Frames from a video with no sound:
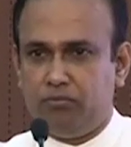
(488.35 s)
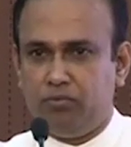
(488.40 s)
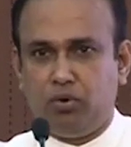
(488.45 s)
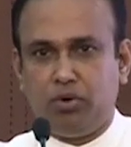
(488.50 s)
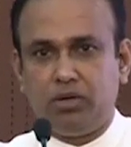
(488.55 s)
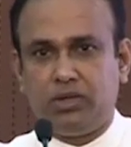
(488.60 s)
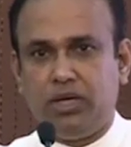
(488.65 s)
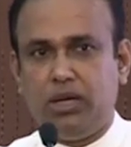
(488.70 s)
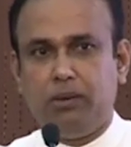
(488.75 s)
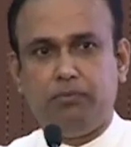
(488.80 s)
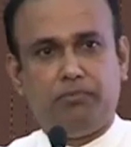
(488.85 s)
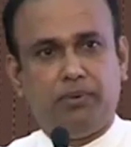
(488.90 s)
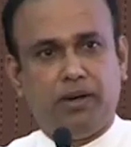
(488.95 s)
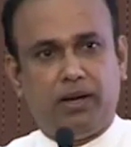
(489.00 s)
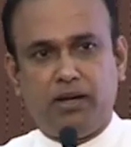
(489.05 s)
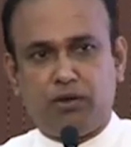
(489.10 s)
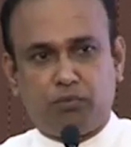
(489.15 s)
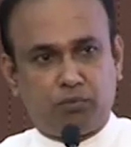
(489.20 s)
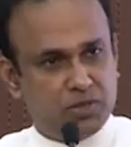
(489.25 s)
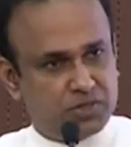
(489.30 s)
Don't keep
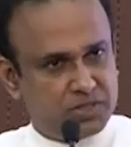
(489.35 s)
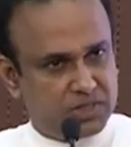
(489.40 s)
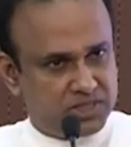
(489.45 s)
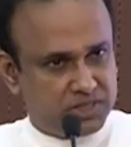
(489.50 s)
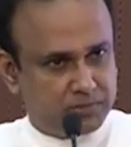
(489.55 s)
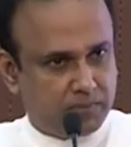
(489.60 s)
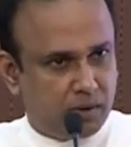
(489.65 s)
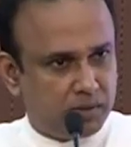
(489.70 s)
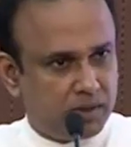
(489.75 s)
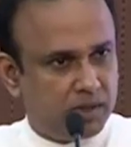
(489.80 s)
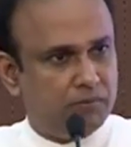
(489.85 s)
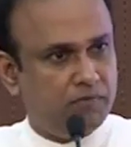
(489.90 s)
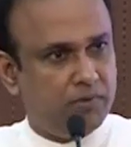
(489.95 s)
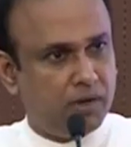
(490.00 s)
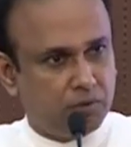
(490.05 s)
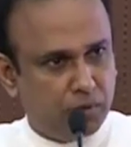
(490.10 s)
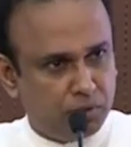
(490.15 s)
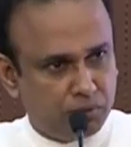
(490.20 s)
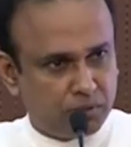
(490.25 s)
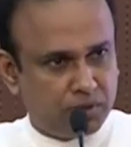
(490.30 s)
any questions about it. We are
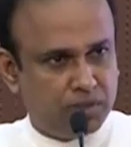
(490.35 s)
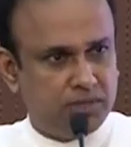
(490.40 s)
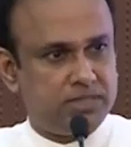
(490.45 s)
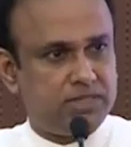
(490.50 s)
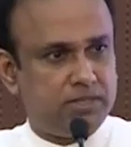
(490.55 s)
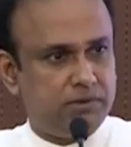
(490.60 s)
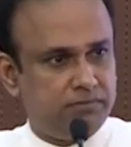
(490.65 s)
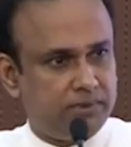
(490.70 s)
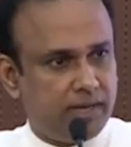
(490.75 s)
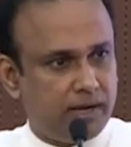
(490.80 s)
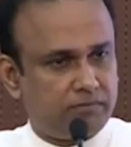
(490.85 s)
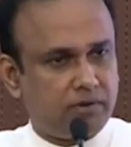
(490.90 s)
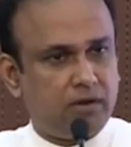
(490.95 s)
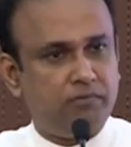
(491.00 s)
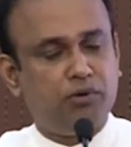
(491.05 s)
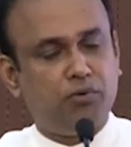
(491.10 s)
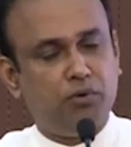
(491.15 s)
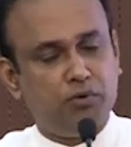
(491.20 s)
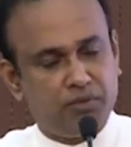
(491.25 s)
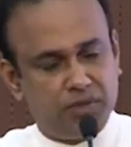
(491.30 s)
going to receive that one,
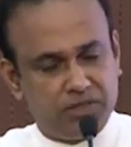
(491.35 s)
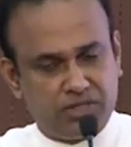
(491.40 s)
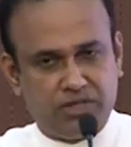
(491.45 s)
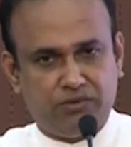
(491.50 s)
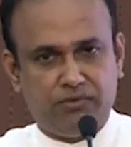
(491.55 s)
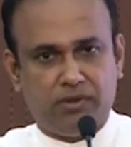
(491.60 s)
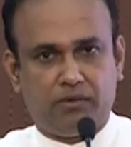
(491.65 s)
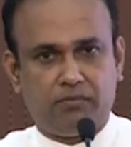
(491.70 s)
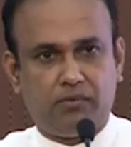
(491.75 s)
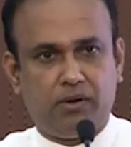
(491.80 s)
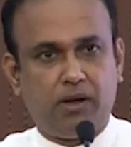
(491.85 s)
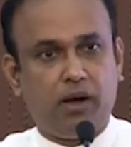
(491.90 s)
we are going to achieve that one.